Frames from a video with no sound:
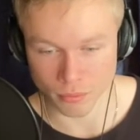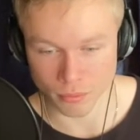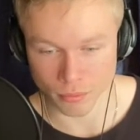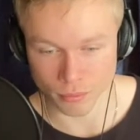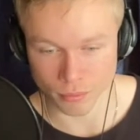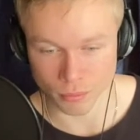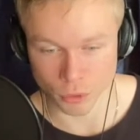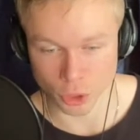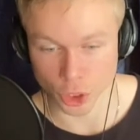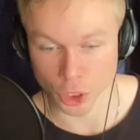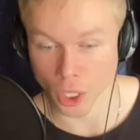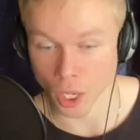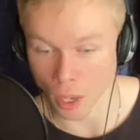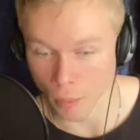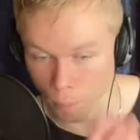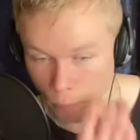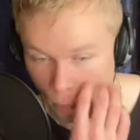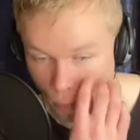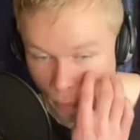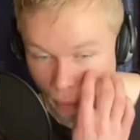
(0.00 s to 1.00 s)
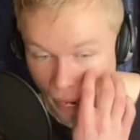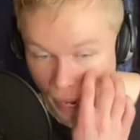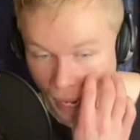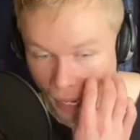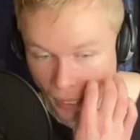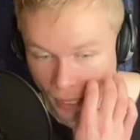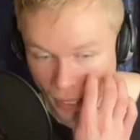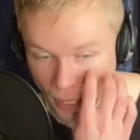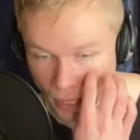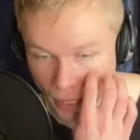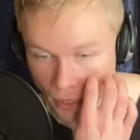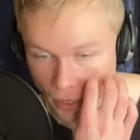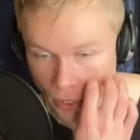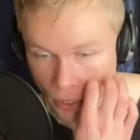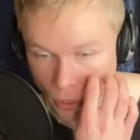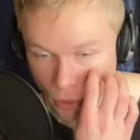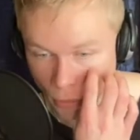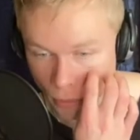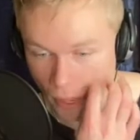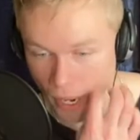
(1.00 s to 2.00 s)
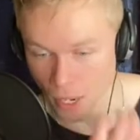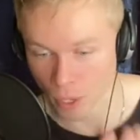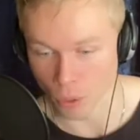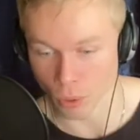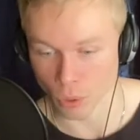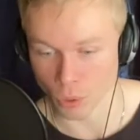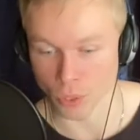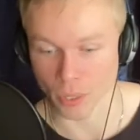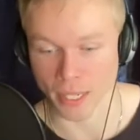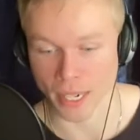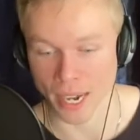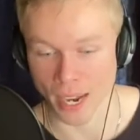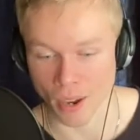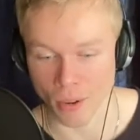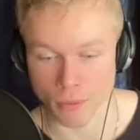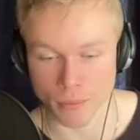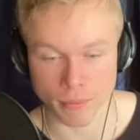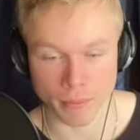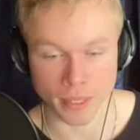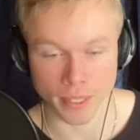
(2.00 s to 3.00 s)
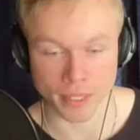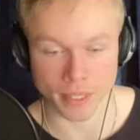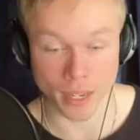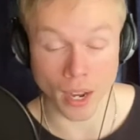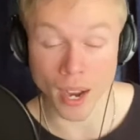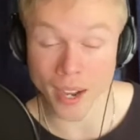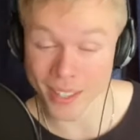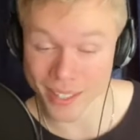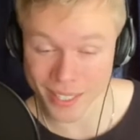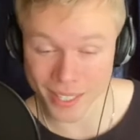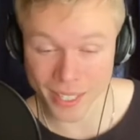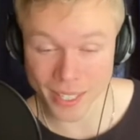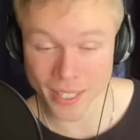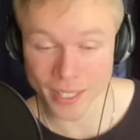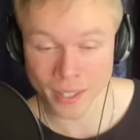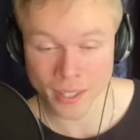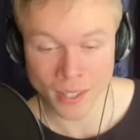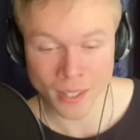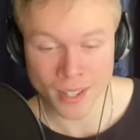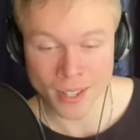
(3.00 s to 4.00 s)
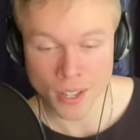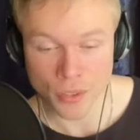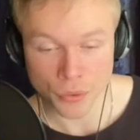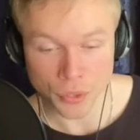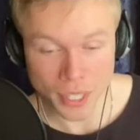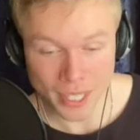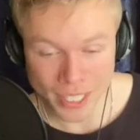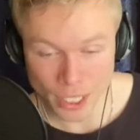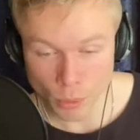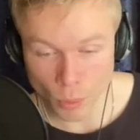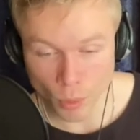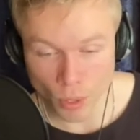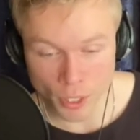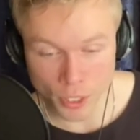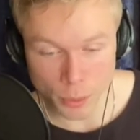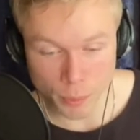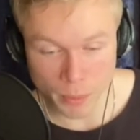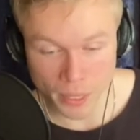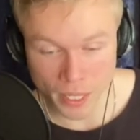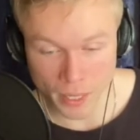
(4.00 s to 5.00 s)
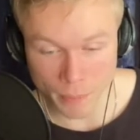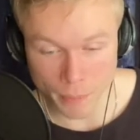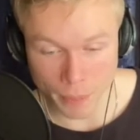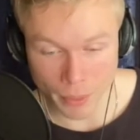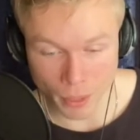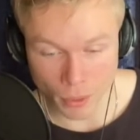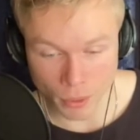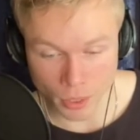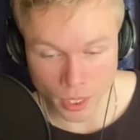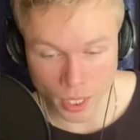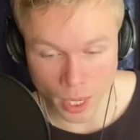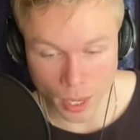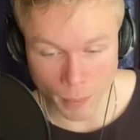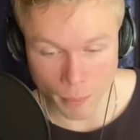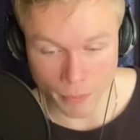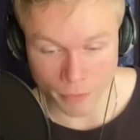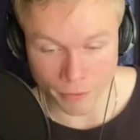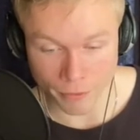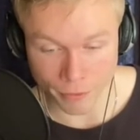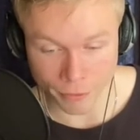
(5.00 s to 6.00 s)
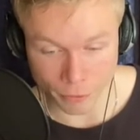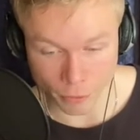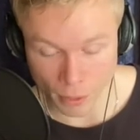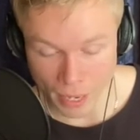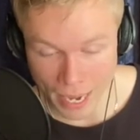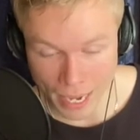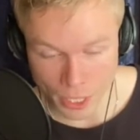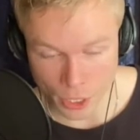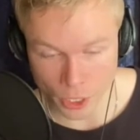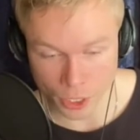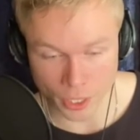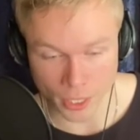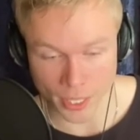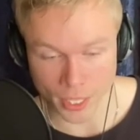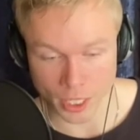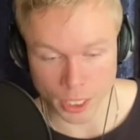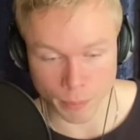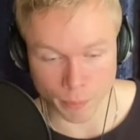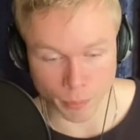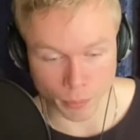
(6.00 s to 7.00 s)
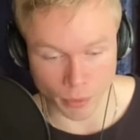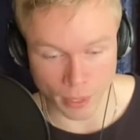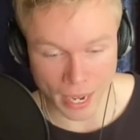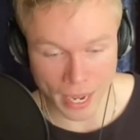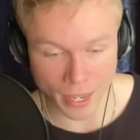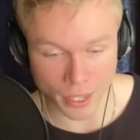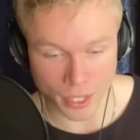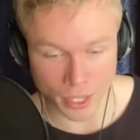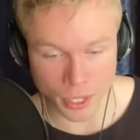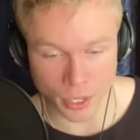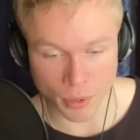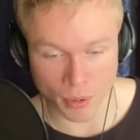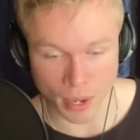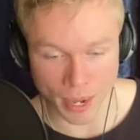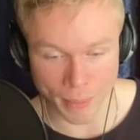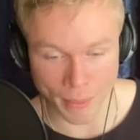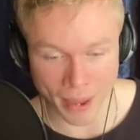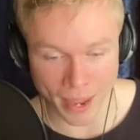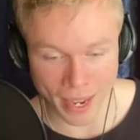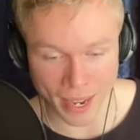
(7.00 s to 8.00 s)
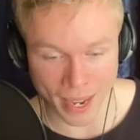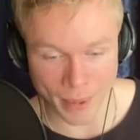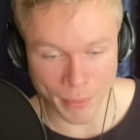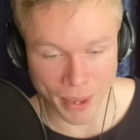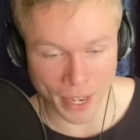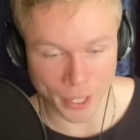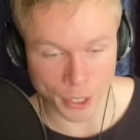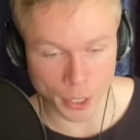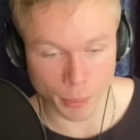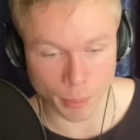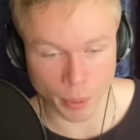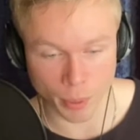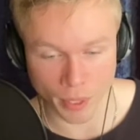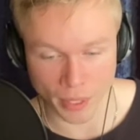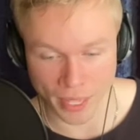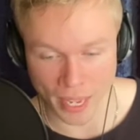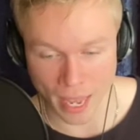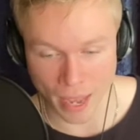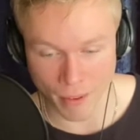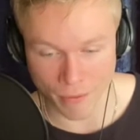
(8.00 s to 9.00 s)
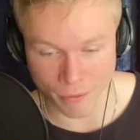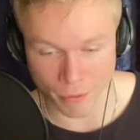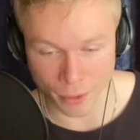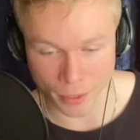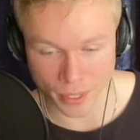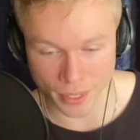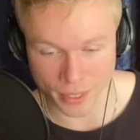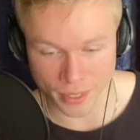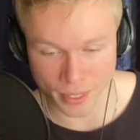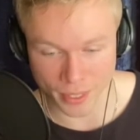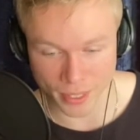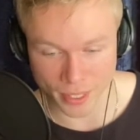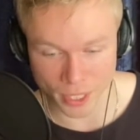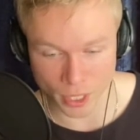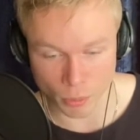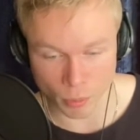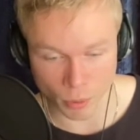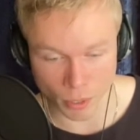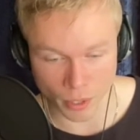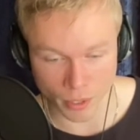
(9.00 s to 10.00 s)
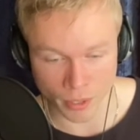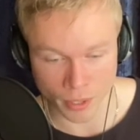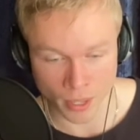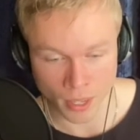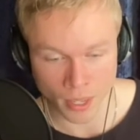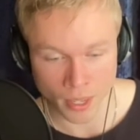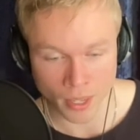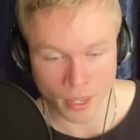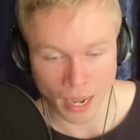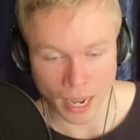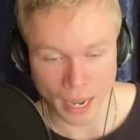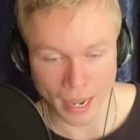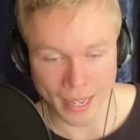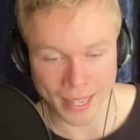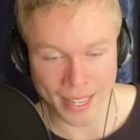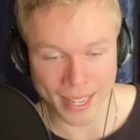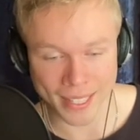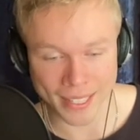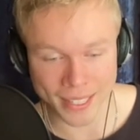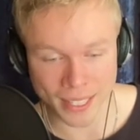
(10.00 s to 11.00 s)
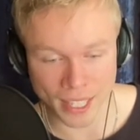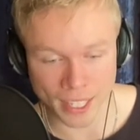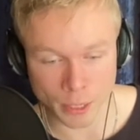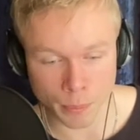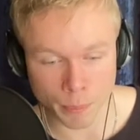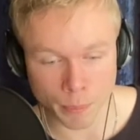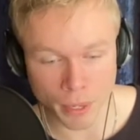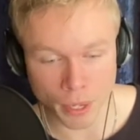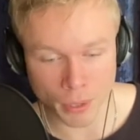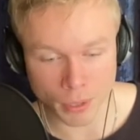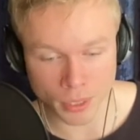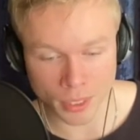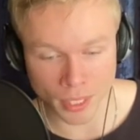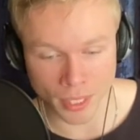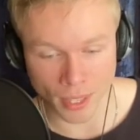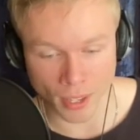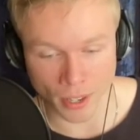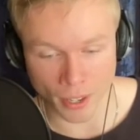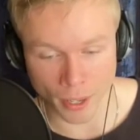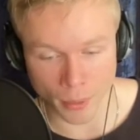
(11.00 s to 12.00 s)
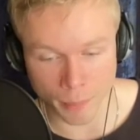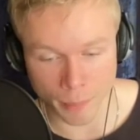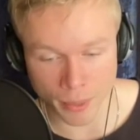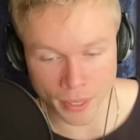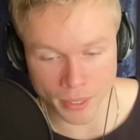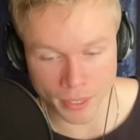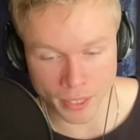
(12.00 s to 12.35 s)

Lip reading: jump back into my old account because honestly, this one's being built up fresh. It's brand new. I'm actually putting effort into this one. It's built on a bit